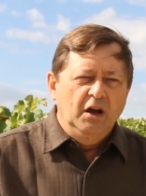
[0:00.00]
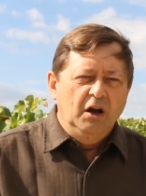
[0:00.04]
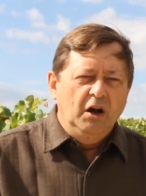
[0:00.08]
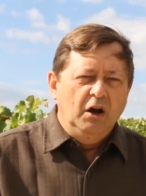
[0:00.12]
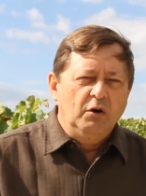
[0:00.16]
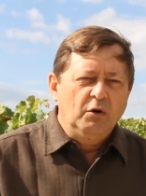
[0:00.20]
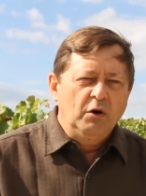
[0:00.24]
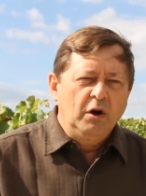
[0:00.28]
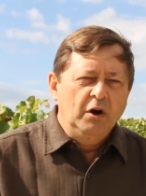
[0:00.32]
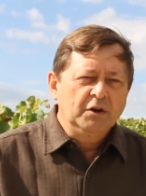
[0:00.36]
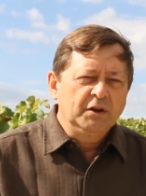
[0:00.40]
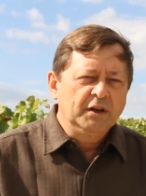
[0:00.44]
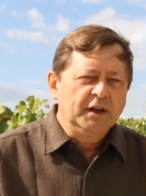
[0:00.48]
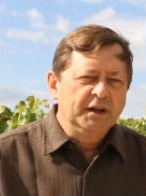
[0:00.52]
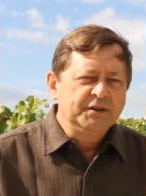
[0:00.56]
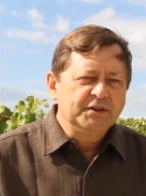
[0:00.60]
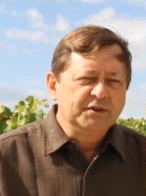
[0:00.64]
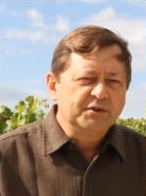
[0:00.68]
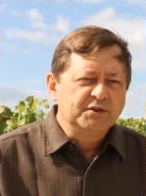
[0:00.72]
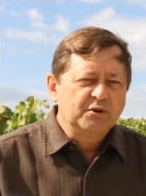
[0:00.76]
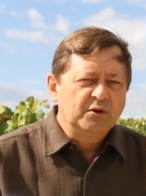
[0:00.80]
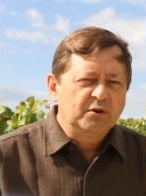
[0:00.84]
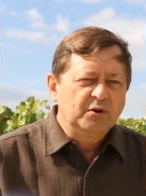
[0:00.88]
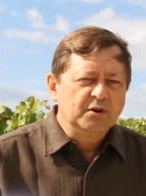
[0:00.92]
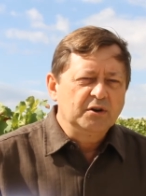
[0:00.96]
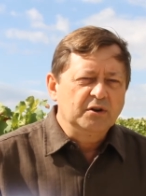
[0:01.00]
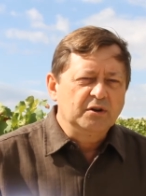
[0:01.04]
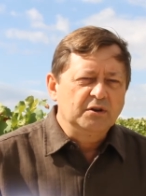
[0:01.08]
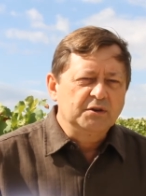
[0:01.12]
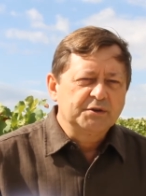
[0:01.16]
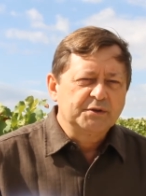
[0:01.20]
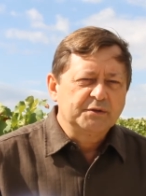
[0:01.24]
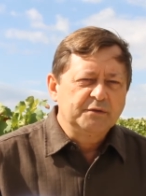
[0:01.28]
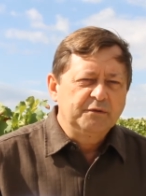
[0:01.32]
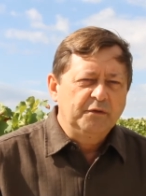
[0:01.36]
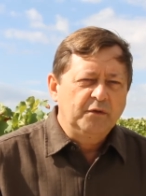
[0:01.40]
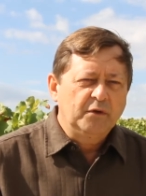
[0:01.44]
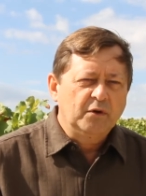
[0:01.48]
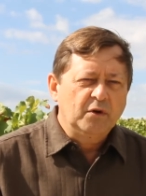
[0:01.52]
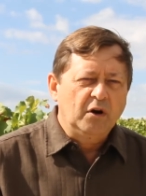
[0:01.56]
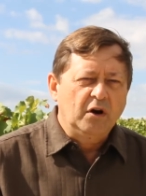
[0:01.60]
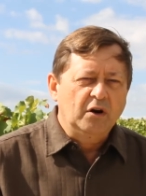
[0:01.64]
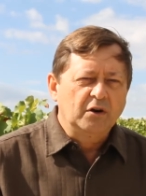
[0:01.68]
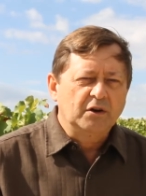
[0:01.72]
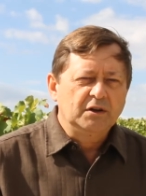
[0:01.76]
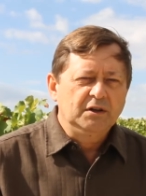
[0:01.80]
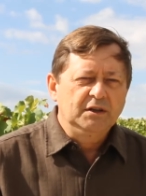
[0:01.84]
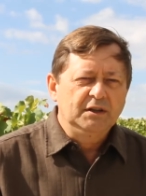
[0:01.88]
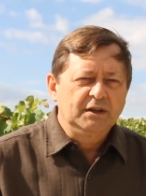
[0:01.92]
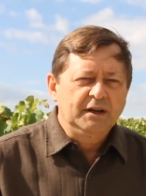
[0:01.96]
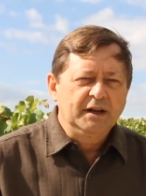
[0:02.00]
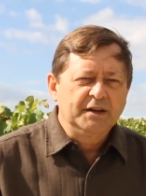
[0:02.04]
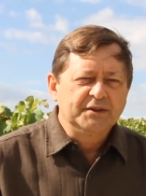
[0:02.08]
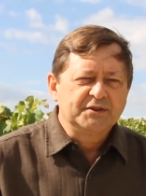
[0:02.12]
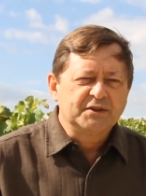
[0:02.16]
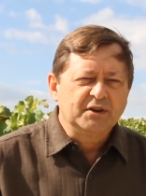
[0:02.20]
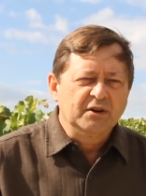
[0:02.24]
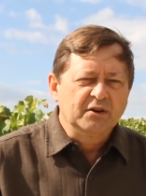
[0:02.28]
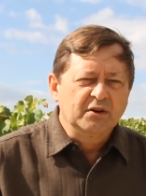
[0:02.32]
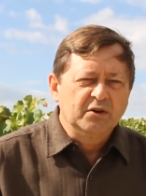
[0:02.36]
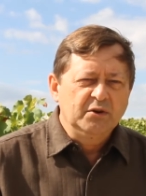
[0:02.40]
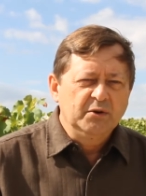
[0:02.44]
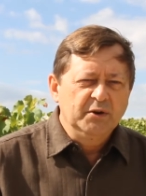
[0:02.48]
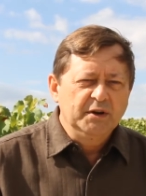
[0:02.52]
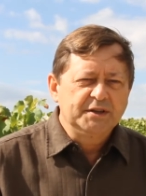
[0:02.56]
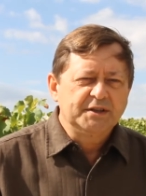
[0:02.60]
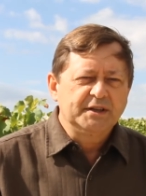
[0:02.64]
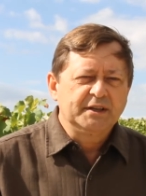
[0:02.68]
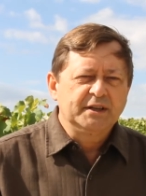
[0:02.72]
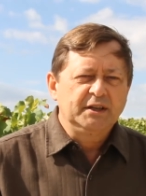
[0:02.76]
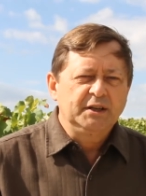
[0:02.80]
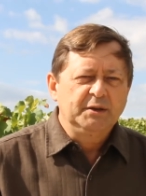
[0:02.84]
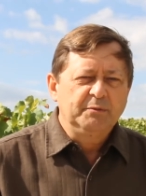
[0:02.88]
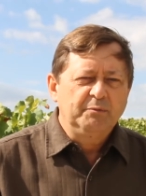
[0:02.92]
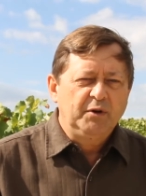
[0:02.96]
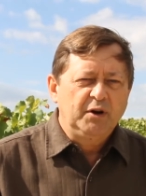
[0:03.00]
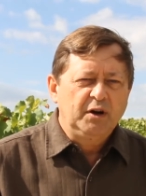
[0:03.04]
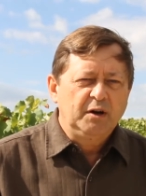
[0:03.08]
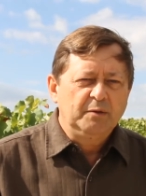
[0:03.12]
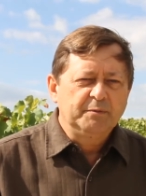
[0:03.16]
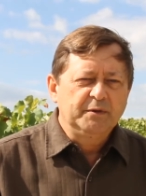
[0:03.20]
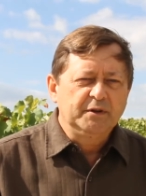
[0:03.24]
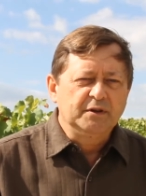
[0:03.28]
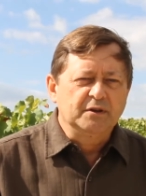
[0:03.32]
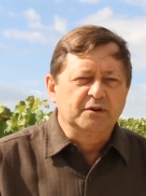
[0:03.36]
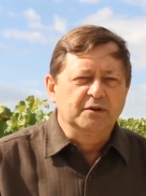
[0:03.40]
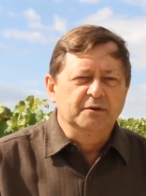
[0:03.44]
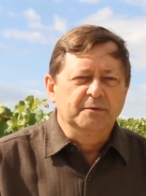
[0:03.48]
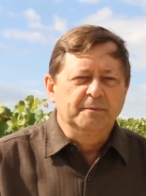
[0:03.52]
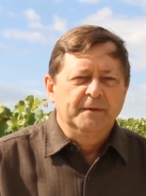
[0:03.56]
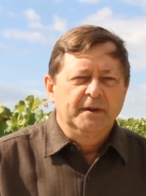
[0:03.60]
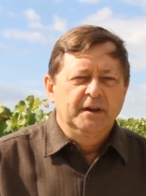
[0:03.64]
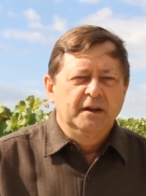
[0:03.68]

Our online tutorials for our clients are increasingly popular.